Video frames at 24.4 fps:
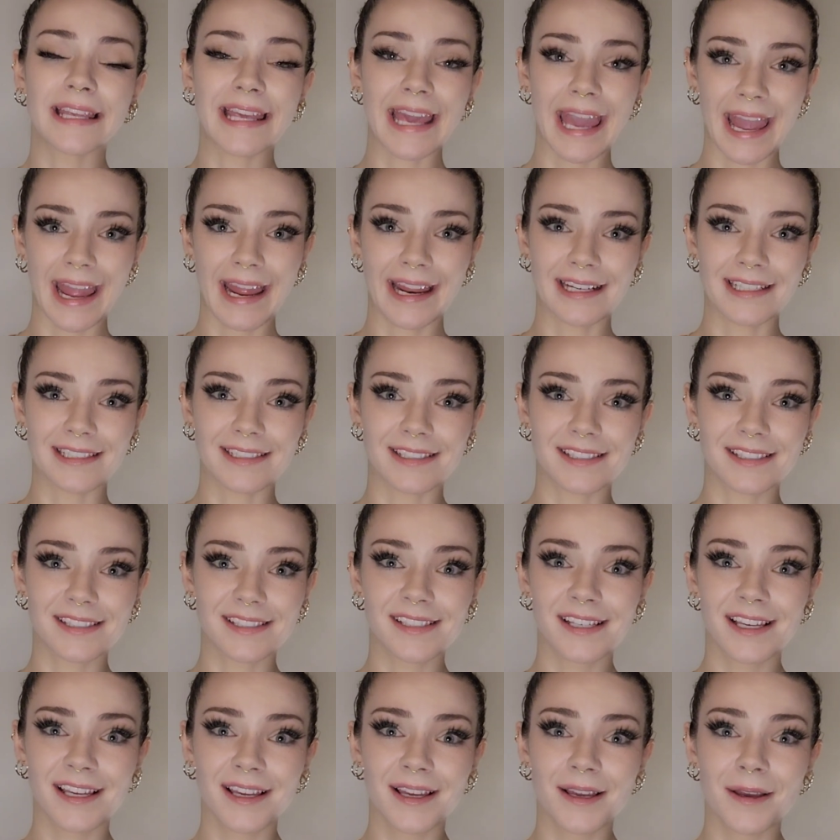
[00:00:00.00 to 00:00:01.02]

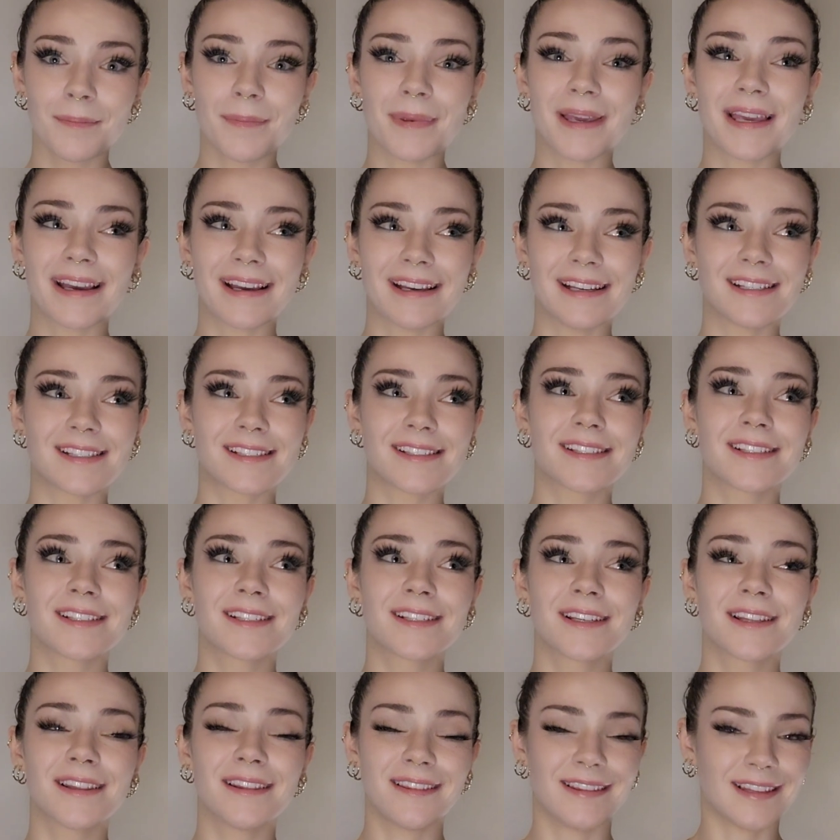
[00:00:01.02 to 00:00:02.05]
gains, because
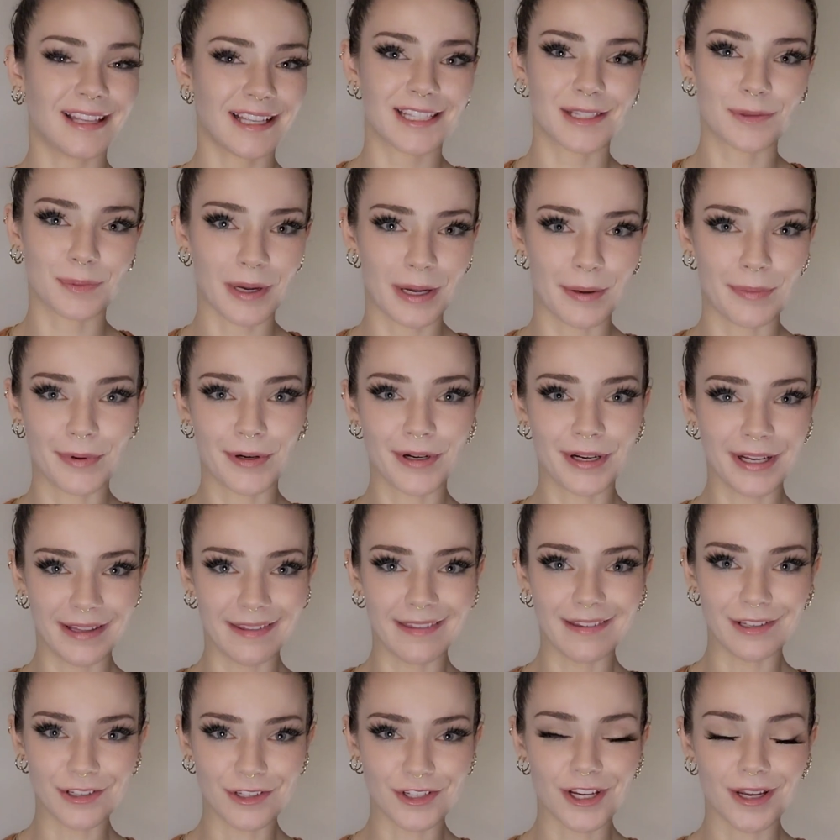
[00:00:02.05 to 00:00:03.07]
that's why we're
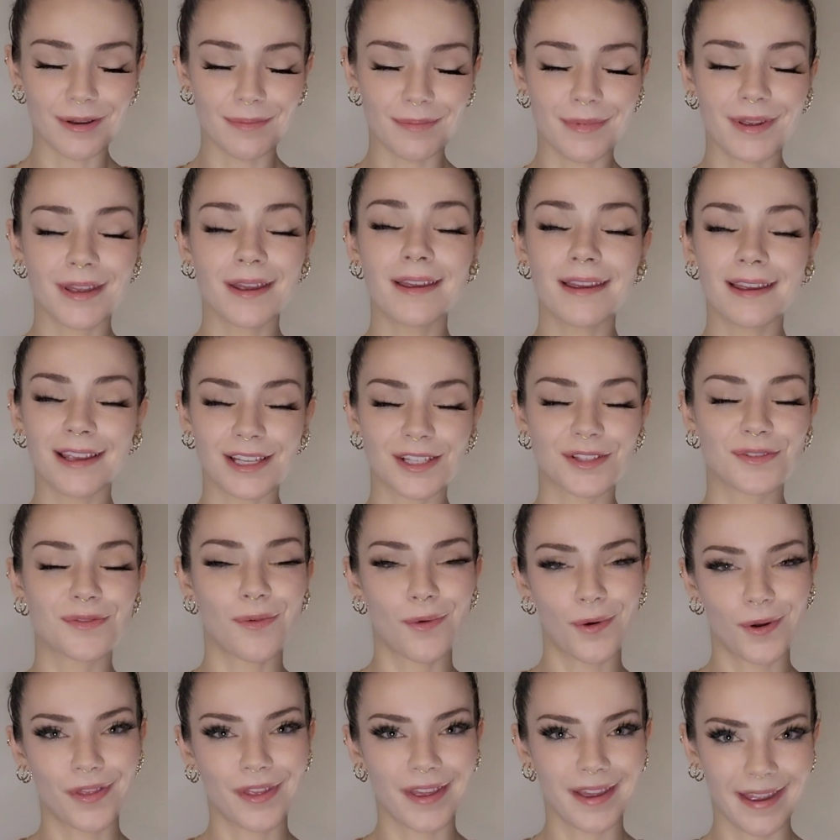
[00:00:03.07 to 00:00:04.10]
in the gym, is
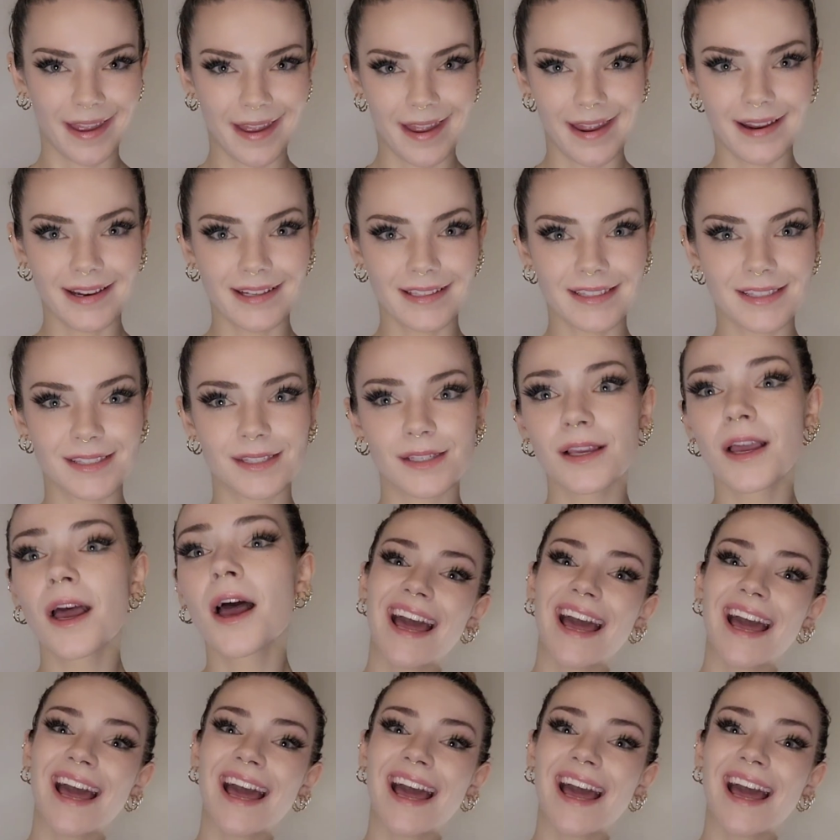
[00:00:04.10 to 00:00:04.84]
for the gains.